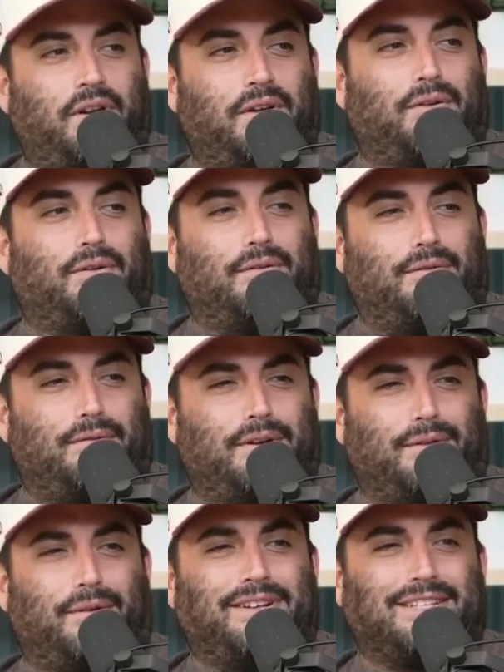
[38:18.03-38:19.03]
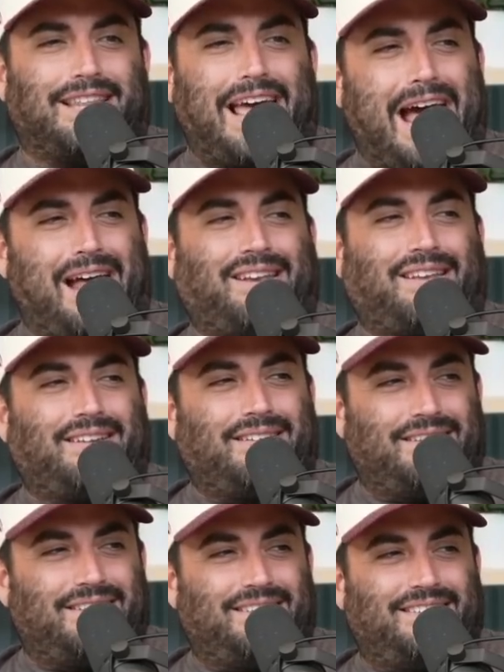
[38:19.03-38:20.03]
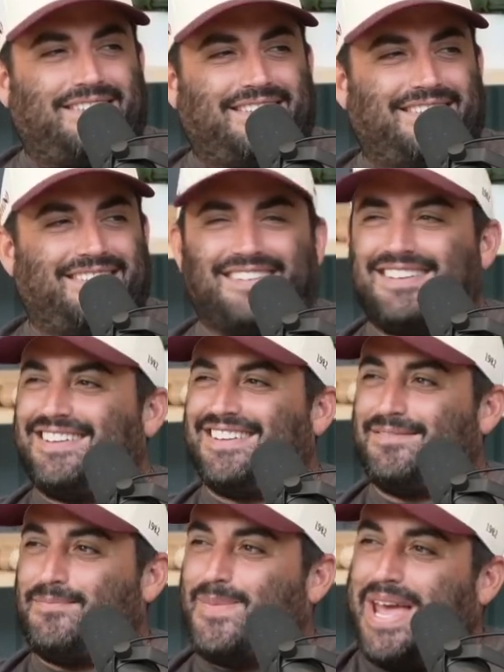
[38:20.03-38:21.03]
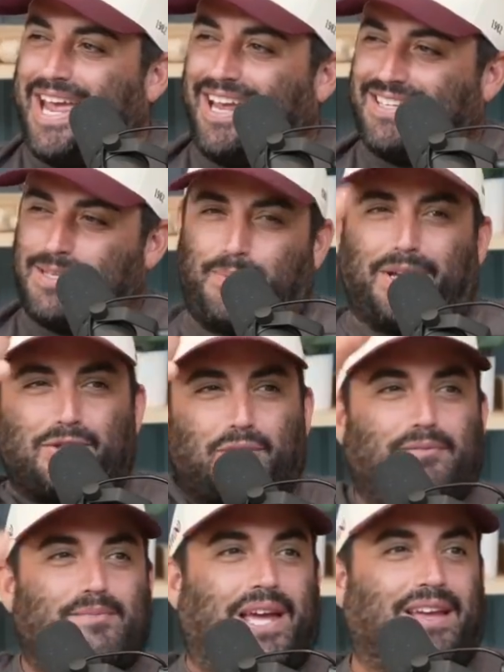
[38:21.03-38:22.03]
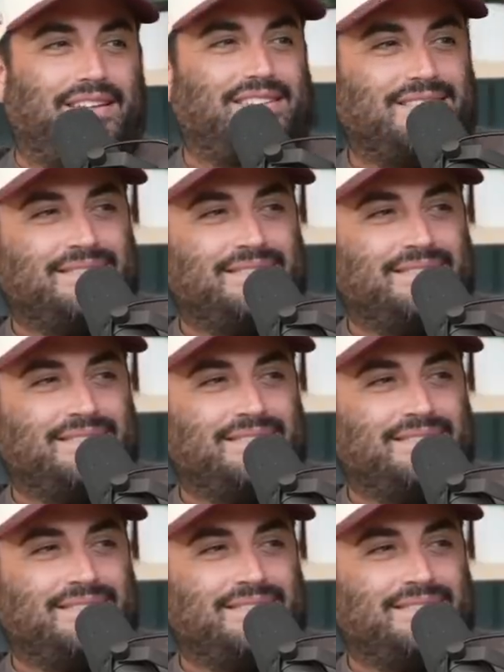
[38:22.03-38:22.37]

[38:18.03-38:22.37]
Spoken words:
What are you into that? Me. It's a picture of me.